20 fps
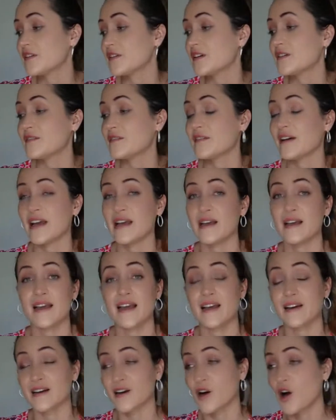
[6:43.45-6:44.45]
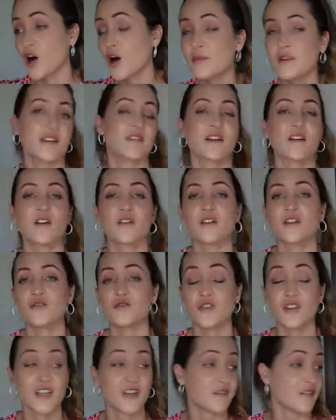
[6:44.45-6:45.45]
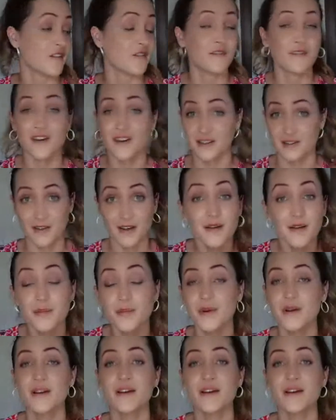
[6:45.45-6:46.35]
if I accomplished something along the journey, if I fucked up,